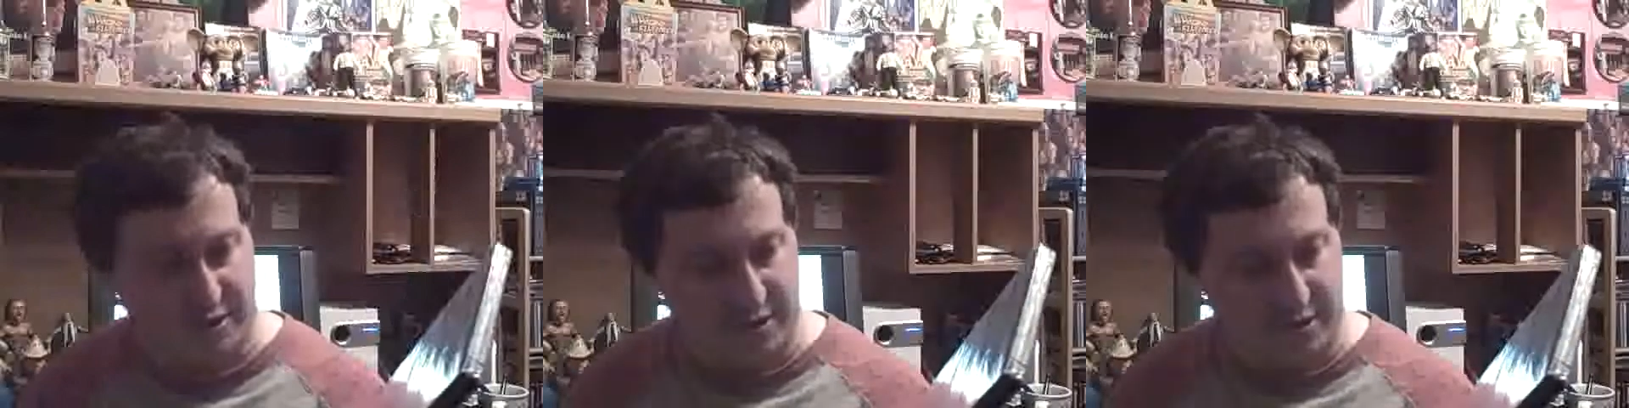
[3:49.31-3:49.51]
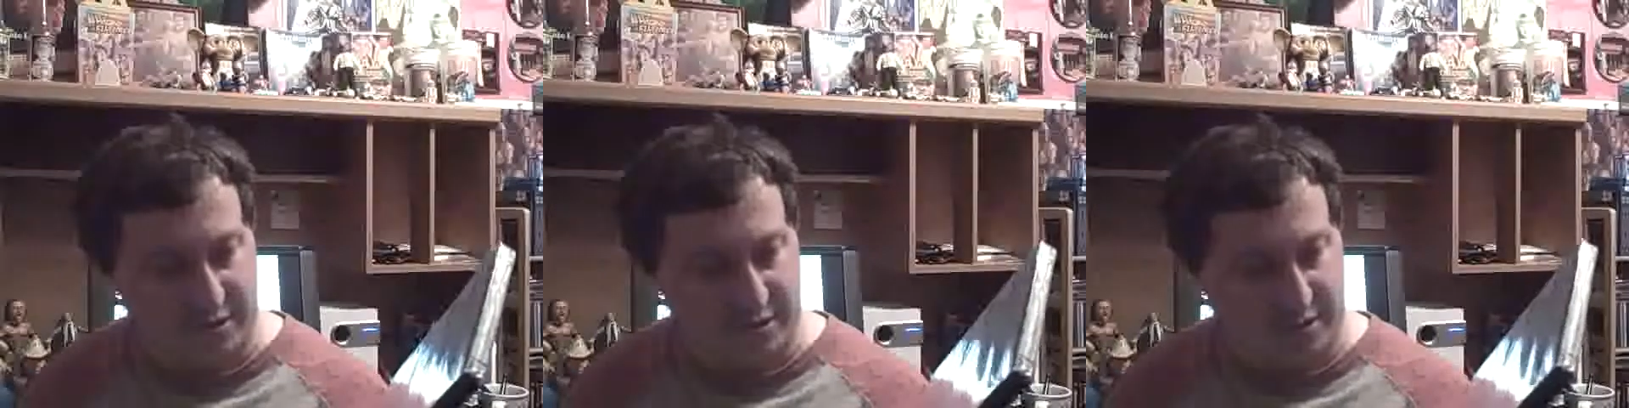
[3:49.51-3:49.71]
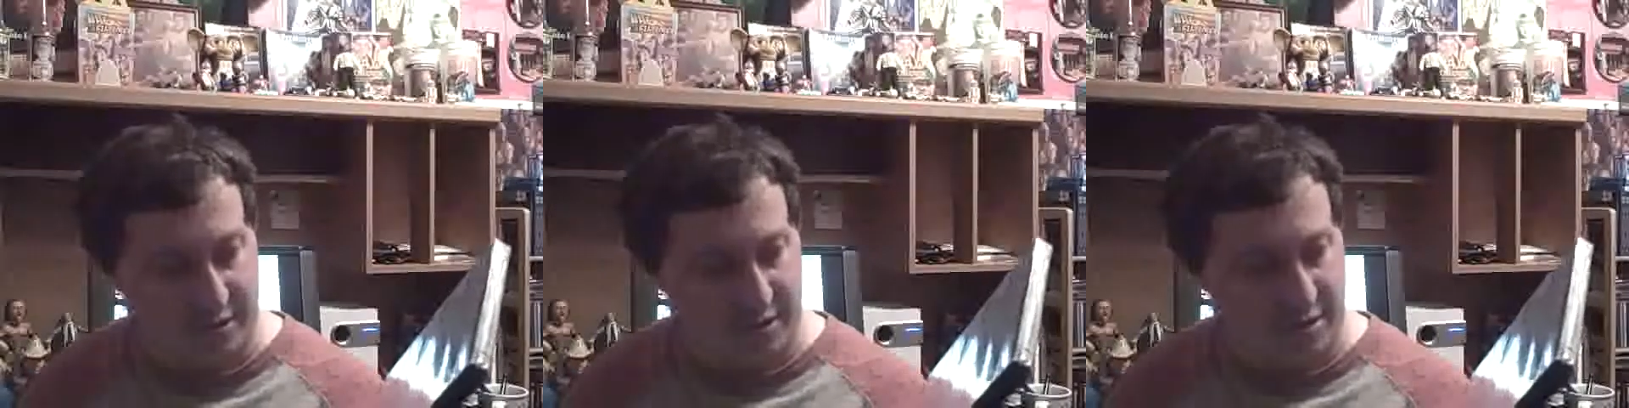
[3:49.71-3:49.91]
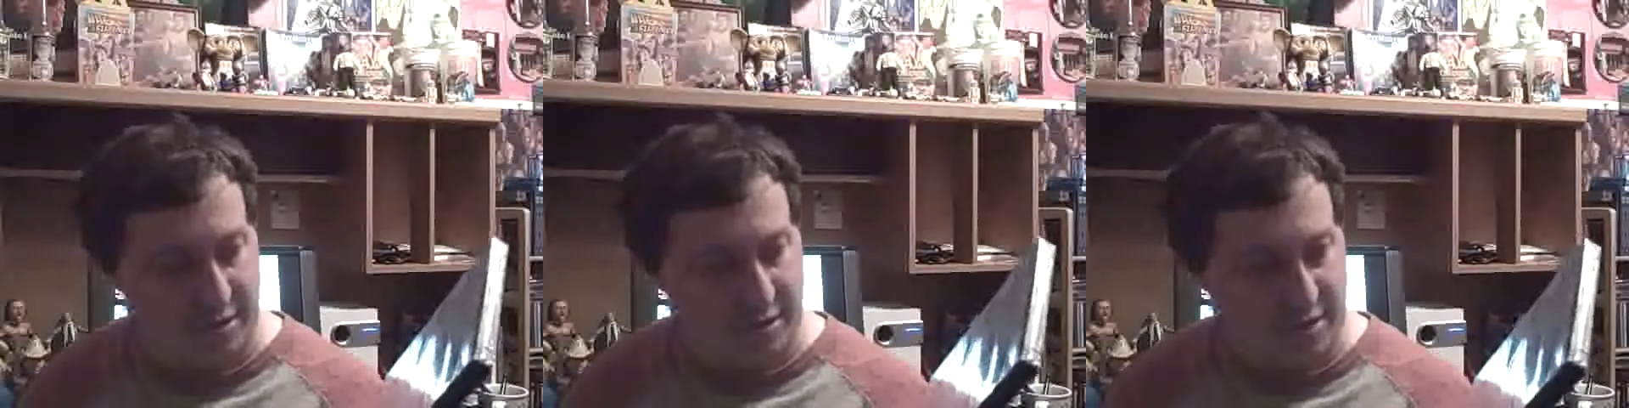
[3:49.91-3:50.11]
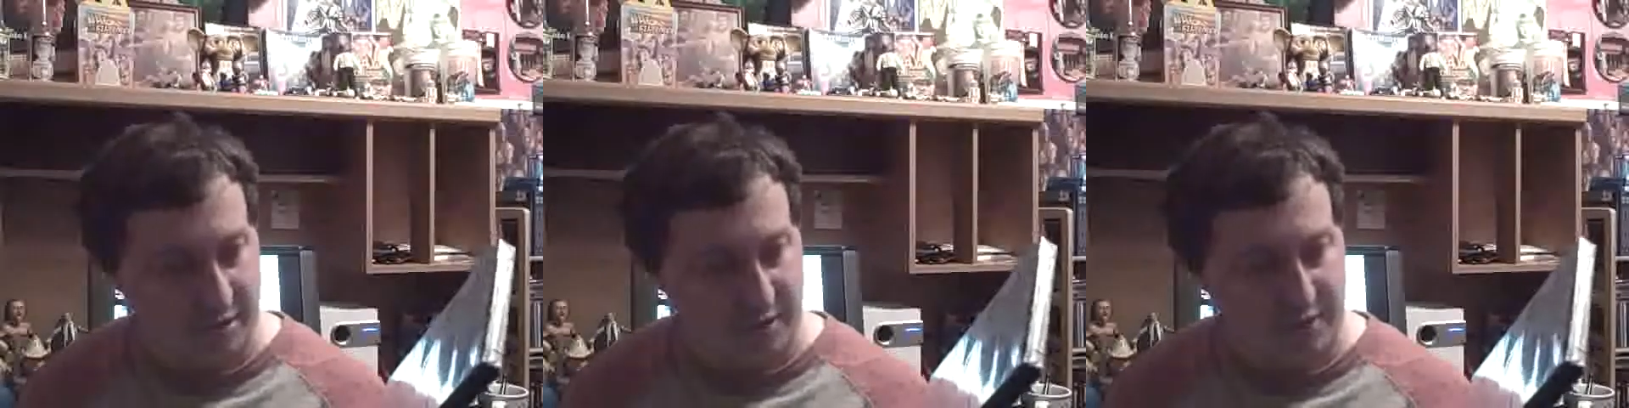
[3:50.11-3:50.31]
you know,
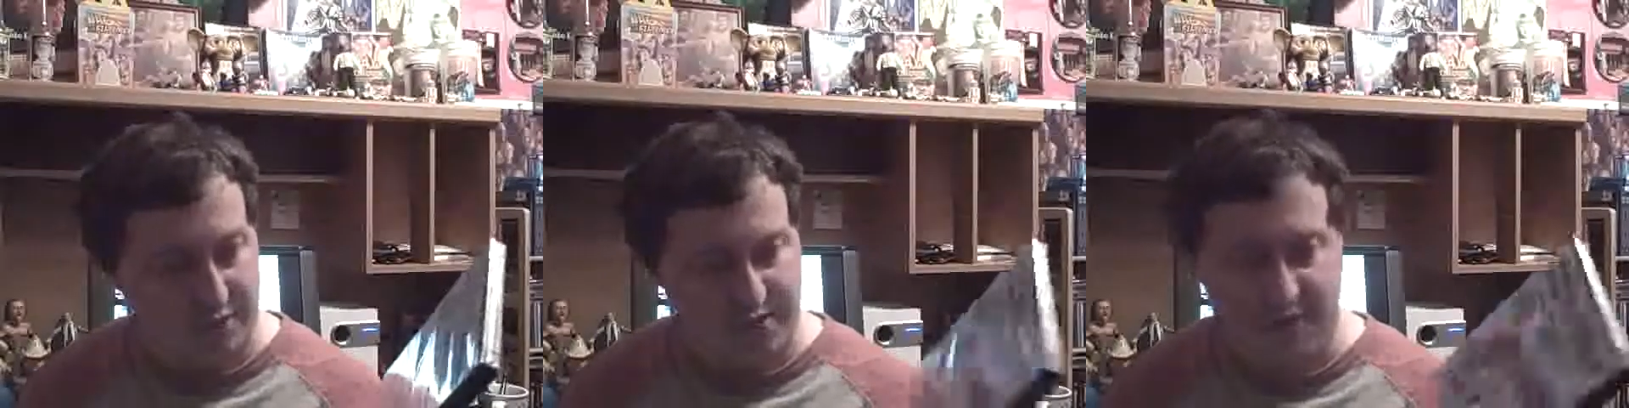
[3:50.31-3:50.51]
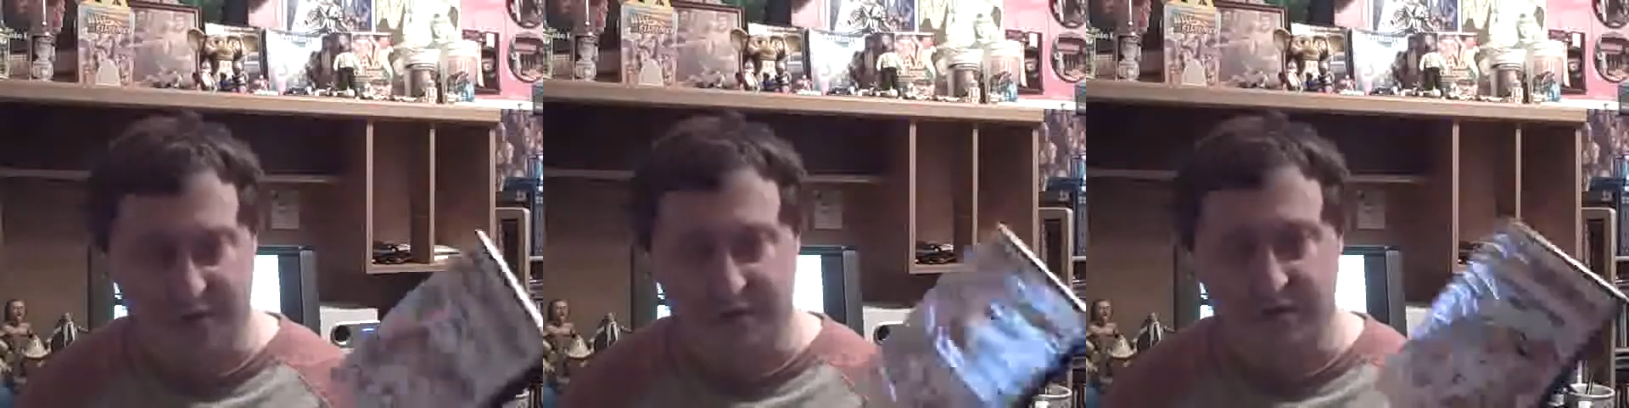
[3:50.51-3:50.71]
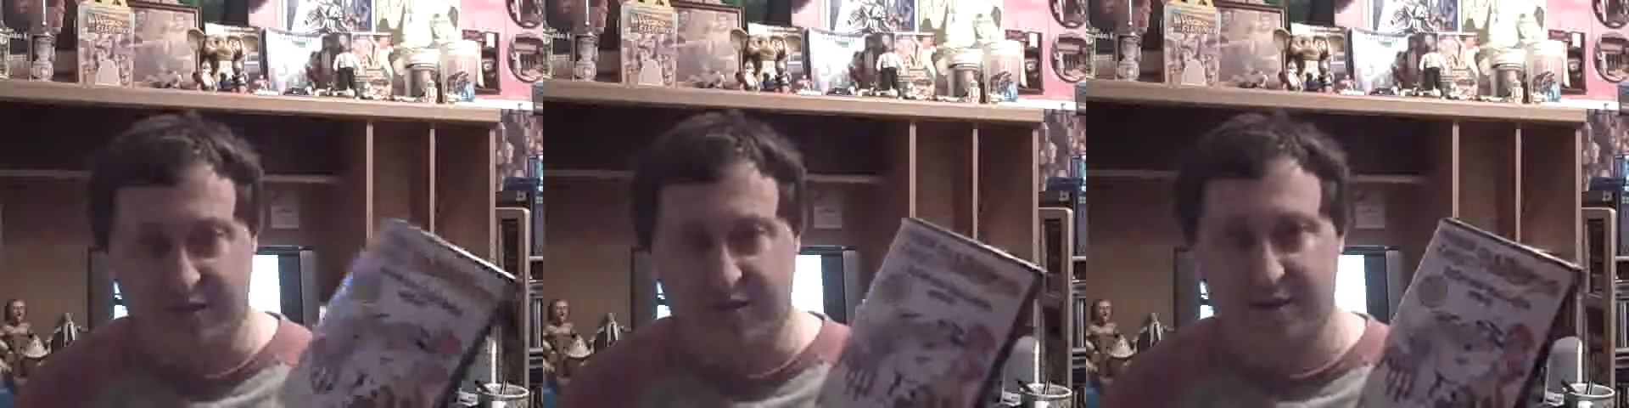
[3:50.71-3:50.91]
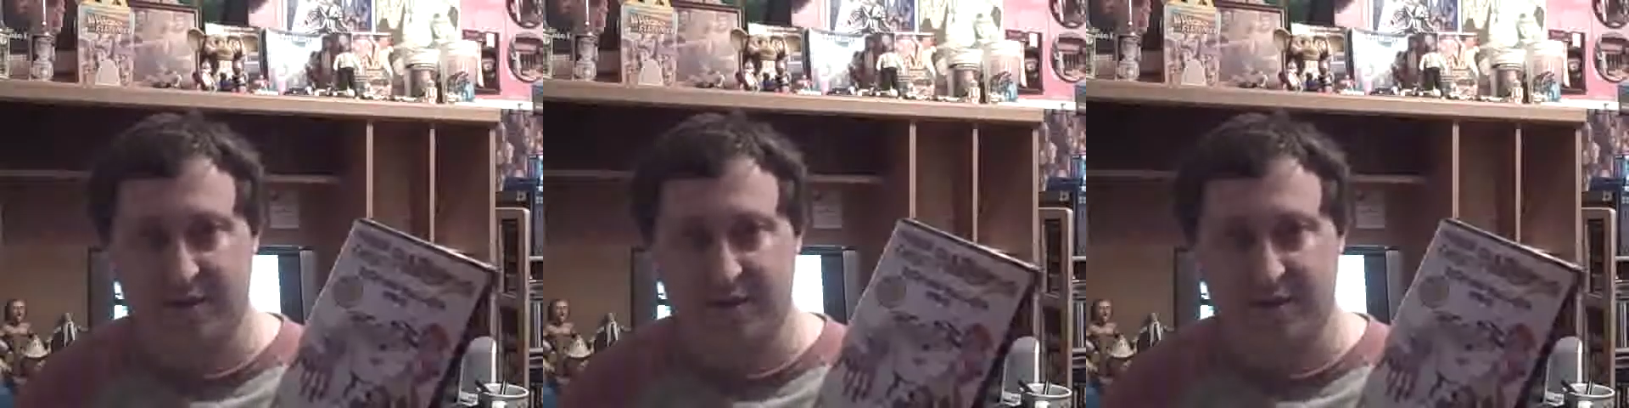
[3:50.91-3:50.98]
if you've seen it.